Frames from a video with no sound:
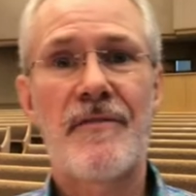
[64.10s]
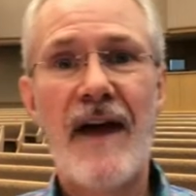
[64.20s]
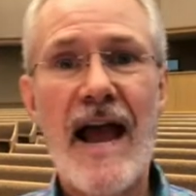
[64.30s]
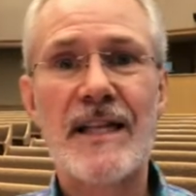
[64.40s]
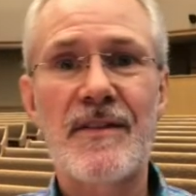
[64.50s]

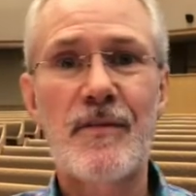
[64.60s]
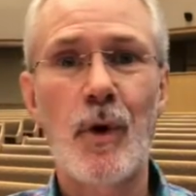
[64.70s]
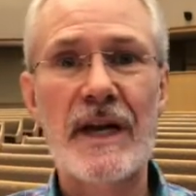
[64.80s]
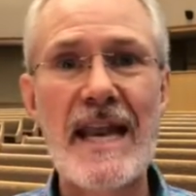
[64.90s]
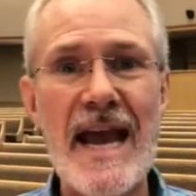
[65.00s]
fact that
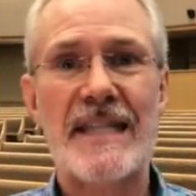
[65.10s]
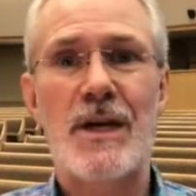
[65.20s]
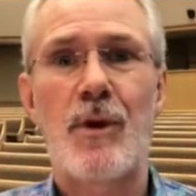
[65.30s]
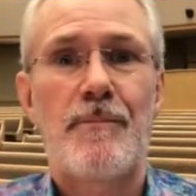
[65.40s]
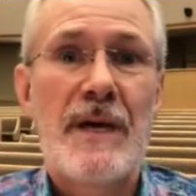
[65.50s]
we're
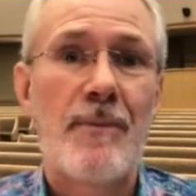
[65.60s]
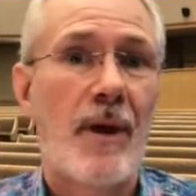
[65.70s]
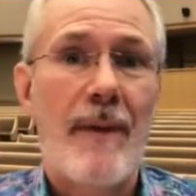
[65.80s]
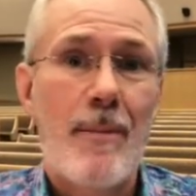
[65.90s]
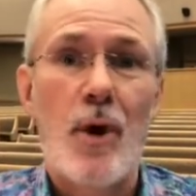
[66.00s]
connecting with people
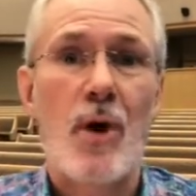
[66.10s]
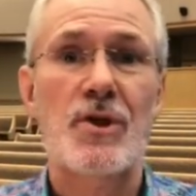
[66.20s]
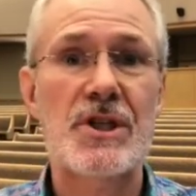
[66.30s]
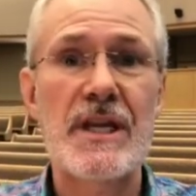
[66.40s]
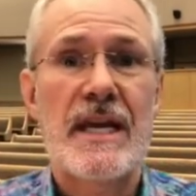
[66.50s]
that maybe we
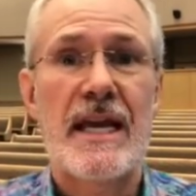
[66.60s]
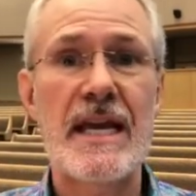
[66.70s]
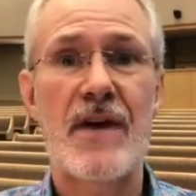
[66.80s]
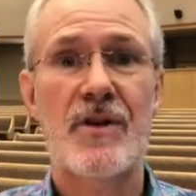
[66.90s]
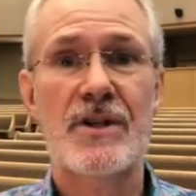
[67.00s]
don't see
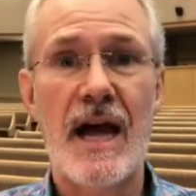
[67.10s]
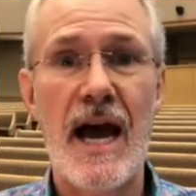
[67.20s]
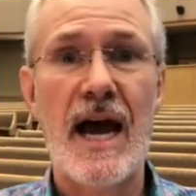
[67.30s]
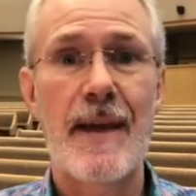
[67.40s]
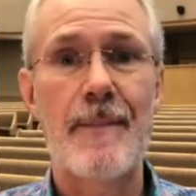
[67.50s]
any other
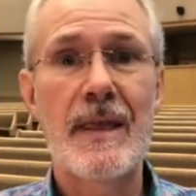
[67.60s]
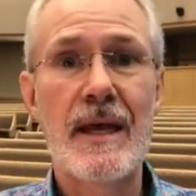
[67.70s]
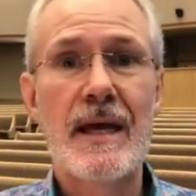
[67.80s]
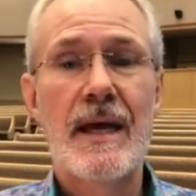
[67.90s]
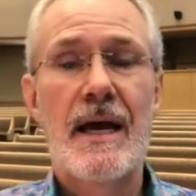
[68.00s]
time.
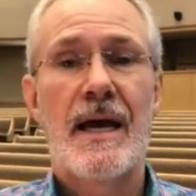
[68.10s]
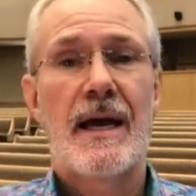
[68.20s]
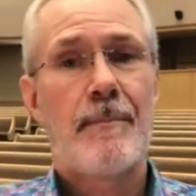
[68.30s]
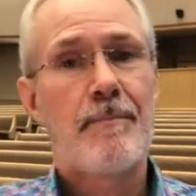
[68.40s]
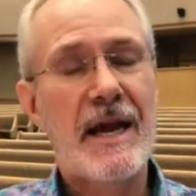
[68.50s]

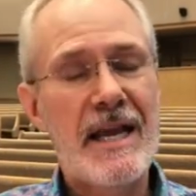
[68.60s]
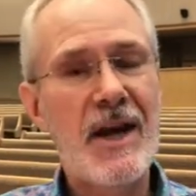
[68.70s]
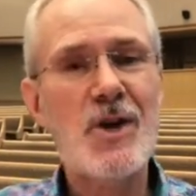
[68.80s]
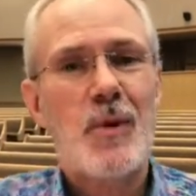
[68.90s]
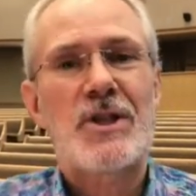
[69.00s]
But
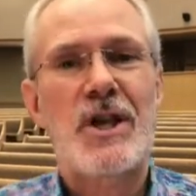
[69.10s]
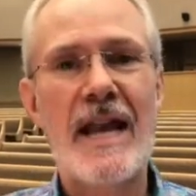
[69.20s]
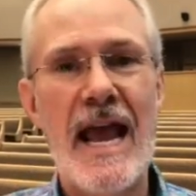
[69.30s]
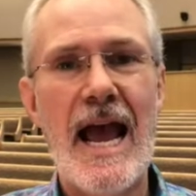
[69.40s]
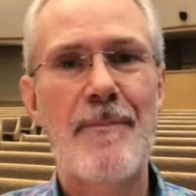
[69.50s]
here's what's going
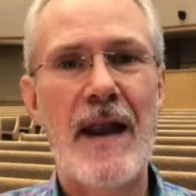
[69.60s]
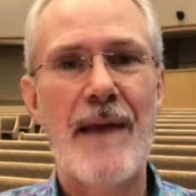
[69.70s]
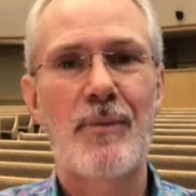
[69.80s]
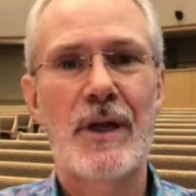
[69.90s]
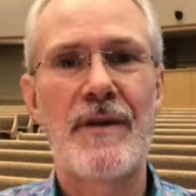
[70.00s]
to happen,
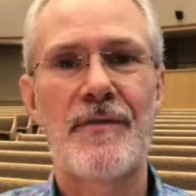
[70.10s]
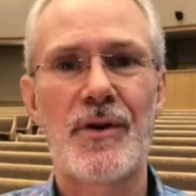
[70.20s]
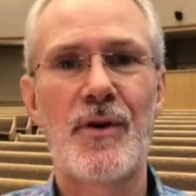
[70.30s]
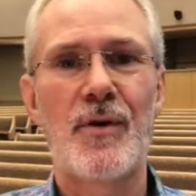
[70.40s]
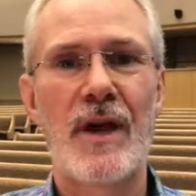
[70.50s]
I believe,
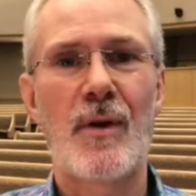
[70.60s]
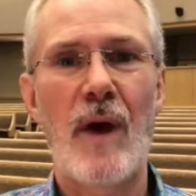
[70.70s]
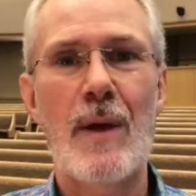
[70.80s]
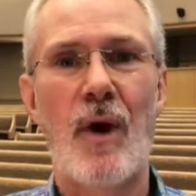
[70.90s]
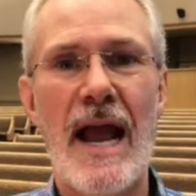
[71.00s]
through the
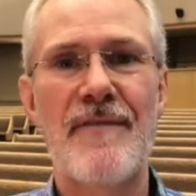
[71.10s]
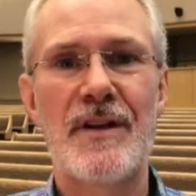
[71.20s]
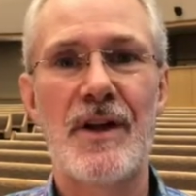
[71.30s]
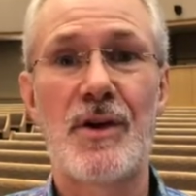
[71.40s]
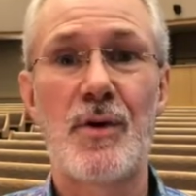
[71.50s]
way we're
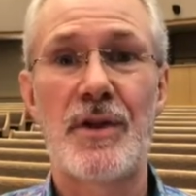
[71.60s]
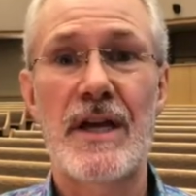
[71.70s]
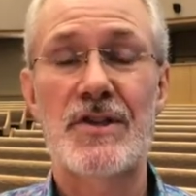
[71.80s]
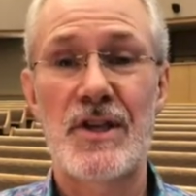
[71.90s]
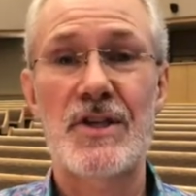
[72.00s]
having to do
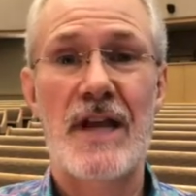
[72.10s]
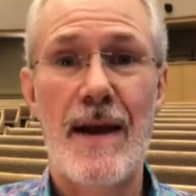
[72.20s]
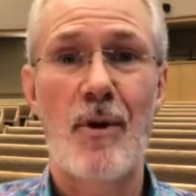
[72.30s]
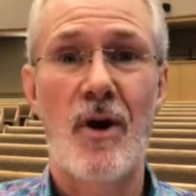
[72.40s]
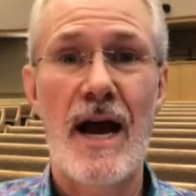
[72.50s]
things this
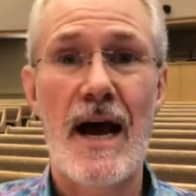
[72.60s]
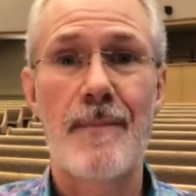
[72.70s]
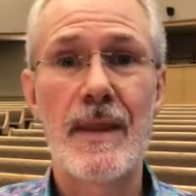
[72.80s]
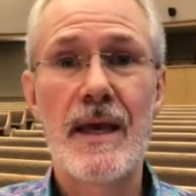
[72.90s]
time around,